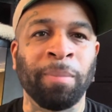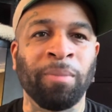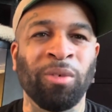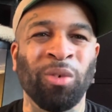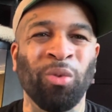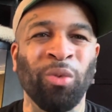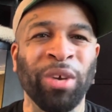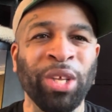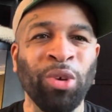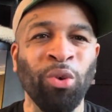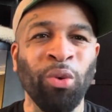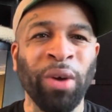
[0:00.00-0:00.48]

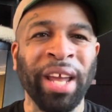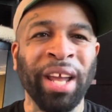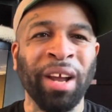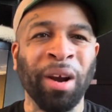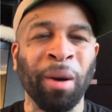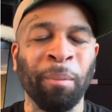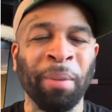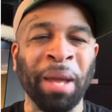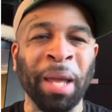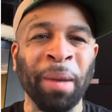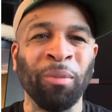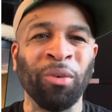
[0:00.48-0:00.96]
When you hear
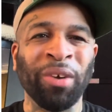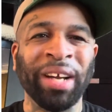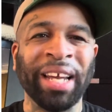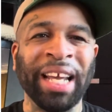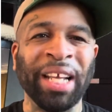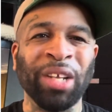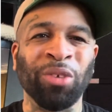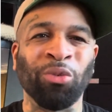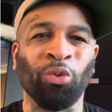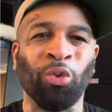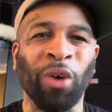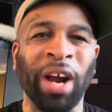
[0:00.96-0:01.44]
people
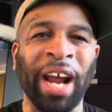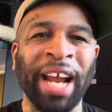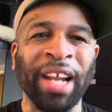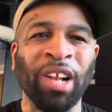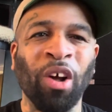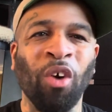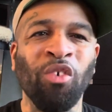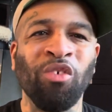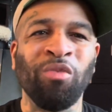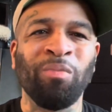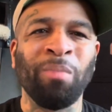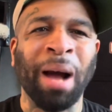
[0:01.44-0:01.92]
getting ran
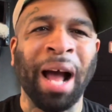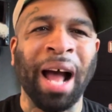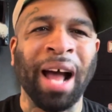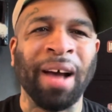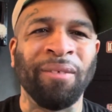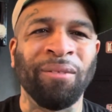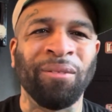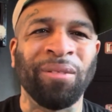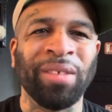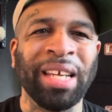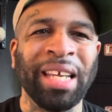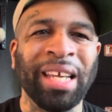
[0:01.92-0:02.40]
over by
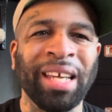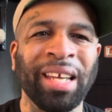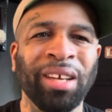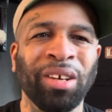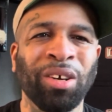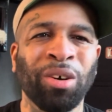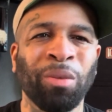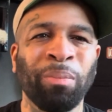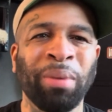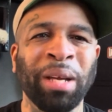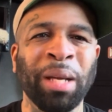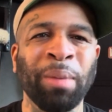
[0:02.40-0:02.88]
a
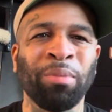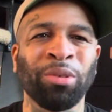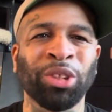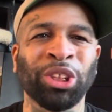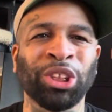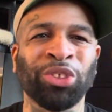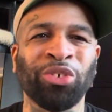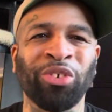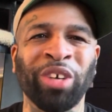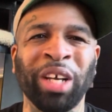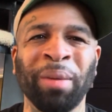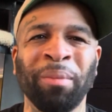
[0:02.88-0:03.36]
vehicle, people
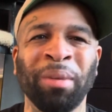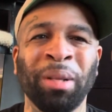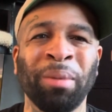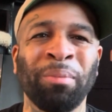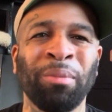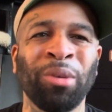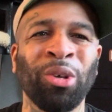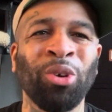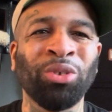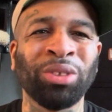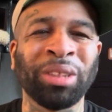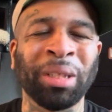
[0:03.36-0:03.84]
screaming,
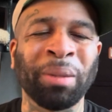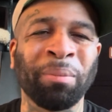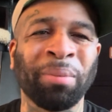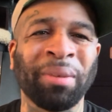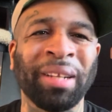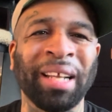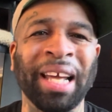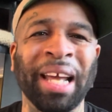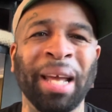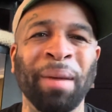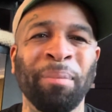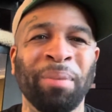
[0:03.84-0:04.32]
music
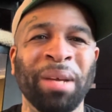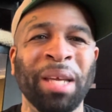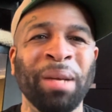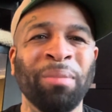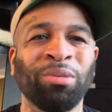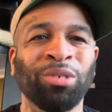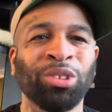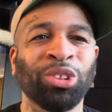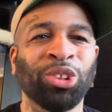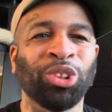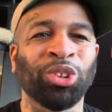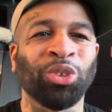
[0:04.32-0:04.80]
playing,
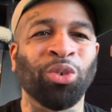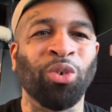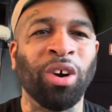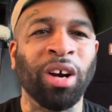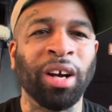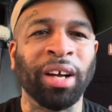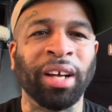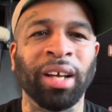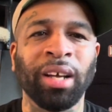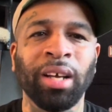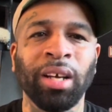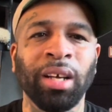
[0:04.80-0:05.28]
people
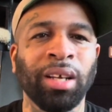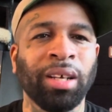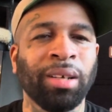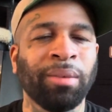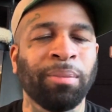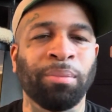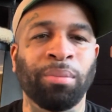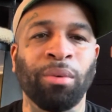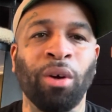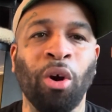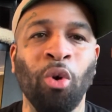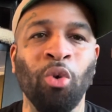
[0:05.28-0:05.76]
drunk,
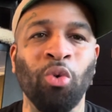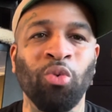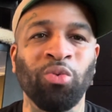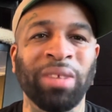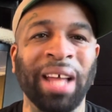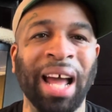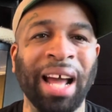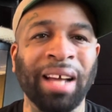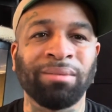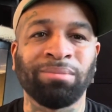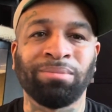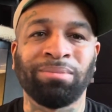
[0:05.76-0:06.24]
bro,
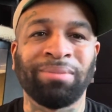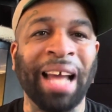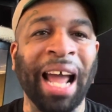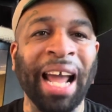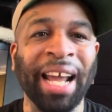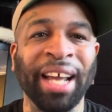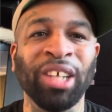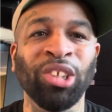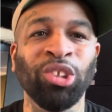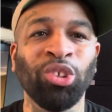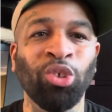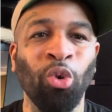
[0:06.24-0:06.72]
that
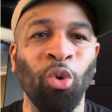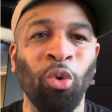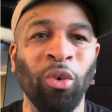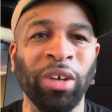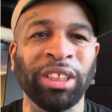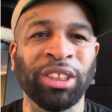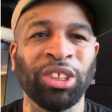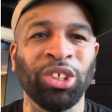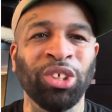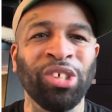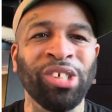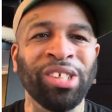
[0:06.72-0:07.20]
can do
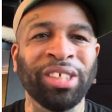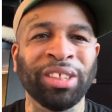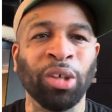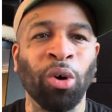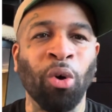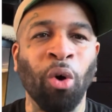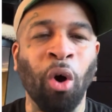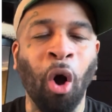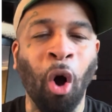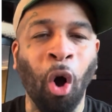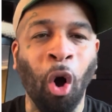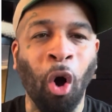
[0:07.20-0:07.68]
it to you.
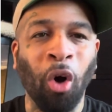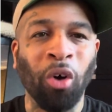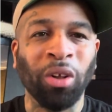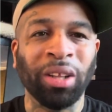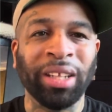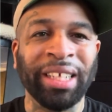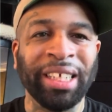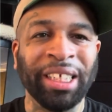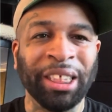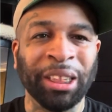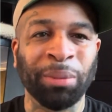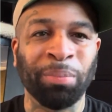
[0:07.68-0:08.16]
So all
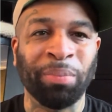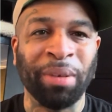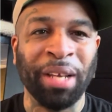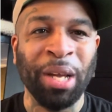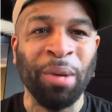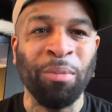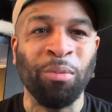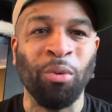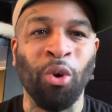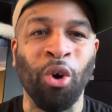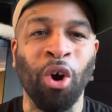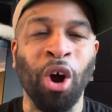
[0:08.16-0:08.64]
these
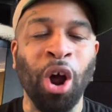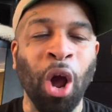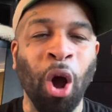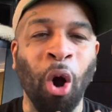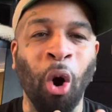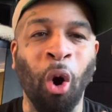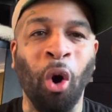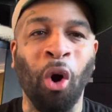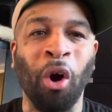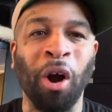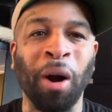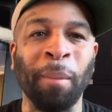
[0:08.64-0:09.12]
people
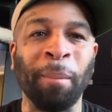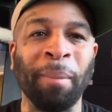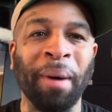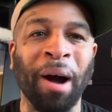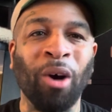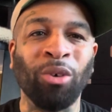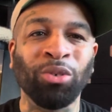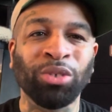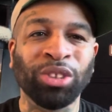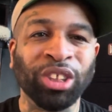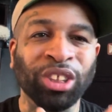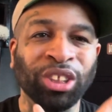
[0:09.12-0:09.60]
are
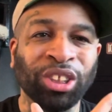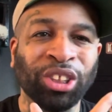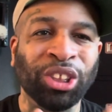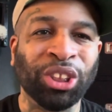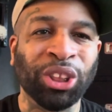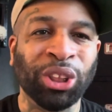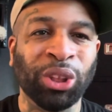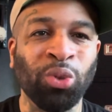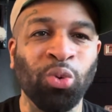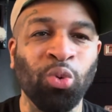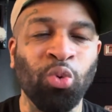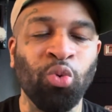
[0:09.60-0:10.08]
about to
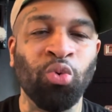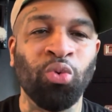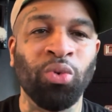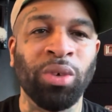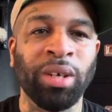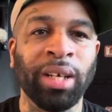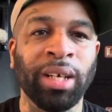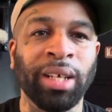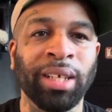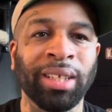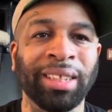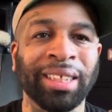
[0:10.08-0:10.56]
sue
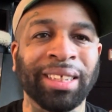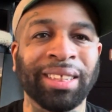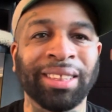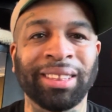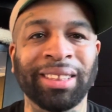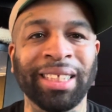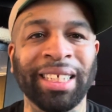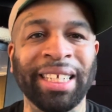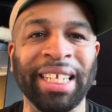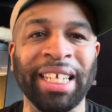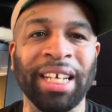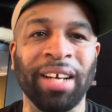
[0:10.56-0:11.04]
the
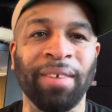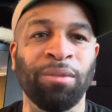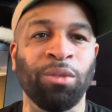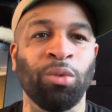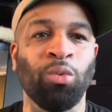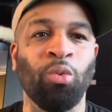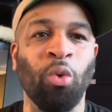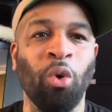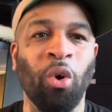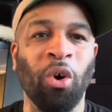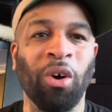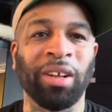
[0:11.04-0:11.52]
city of
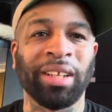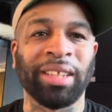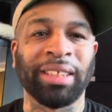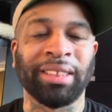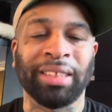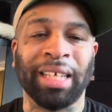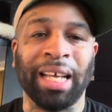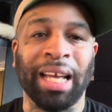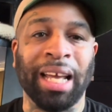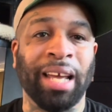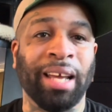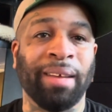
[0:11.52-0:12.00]
New
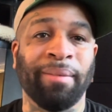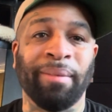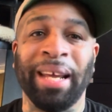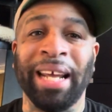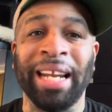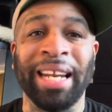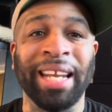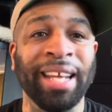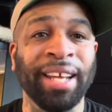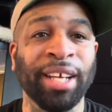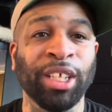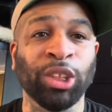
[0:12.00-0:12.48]
Orleans, and
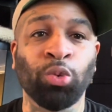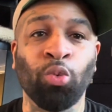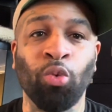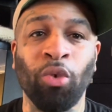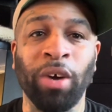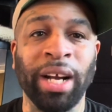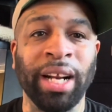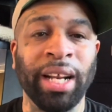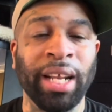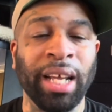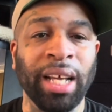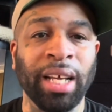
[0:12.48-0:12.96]
it is
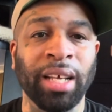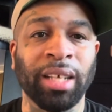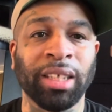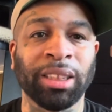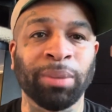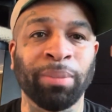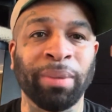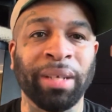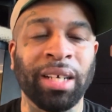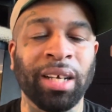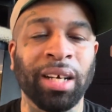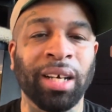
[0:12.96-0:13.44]
what it is
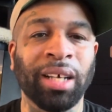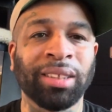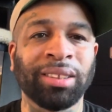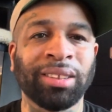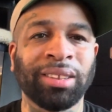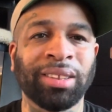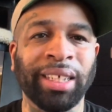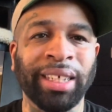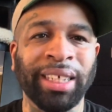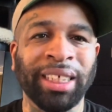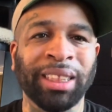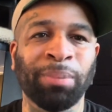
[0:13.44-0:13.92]
because
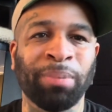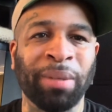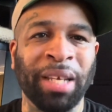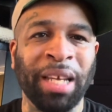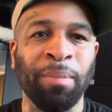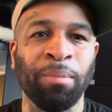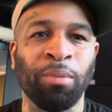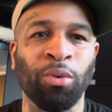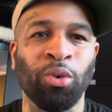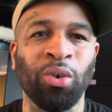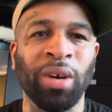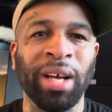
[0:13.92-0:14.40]
these
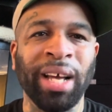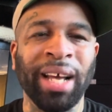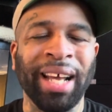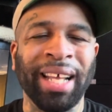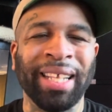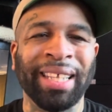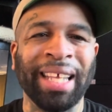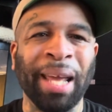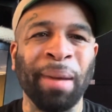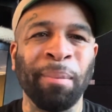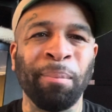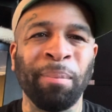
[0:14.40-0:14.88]
people,
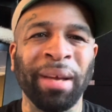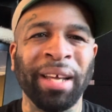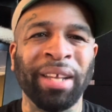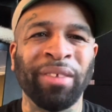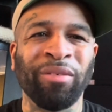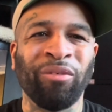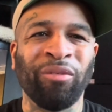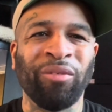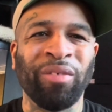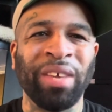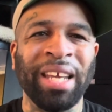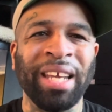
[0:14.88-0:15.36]
they've been
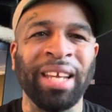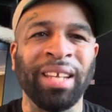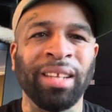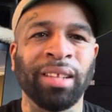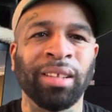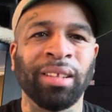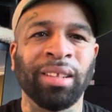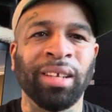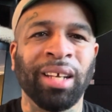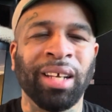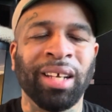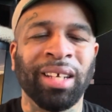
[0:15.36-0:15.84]

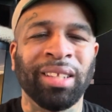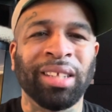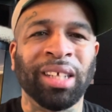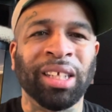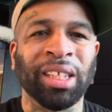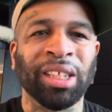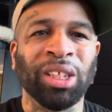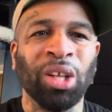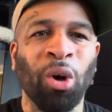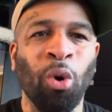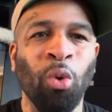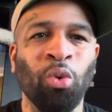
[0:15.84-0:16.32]
feeding the
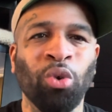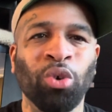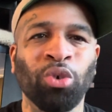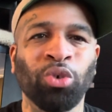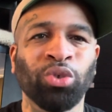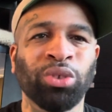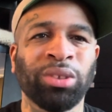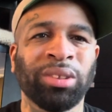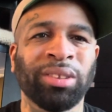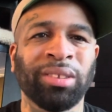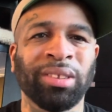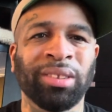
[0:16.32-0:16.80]

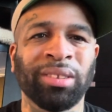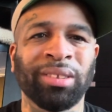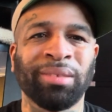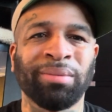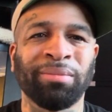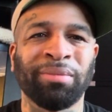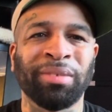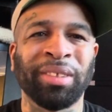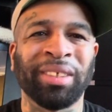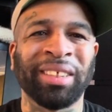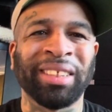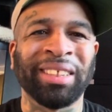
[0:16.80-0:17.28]
locals,
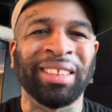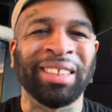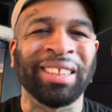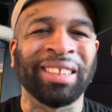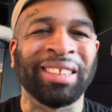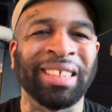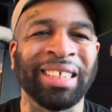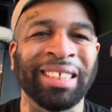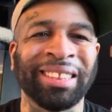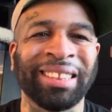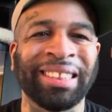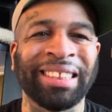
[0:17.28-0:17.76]

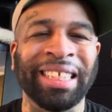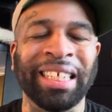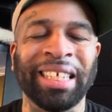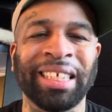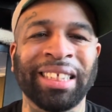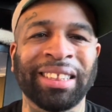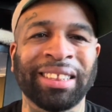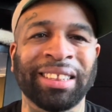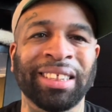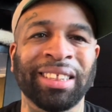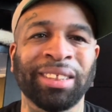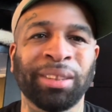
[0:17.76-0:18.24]
the
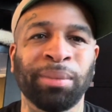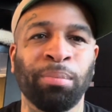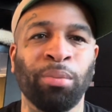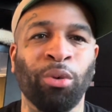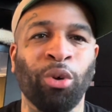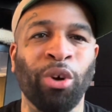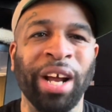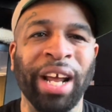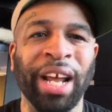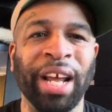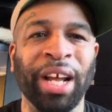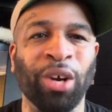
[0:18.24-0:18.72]
citizens
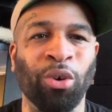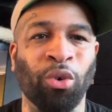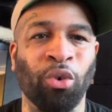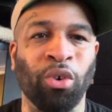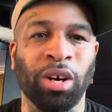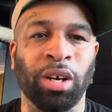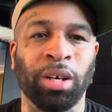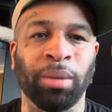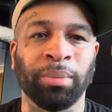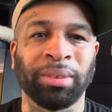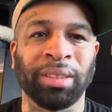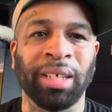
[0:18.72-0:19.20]

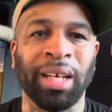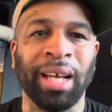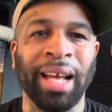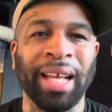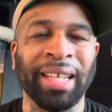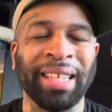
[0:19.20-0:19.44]
breadcrumbs.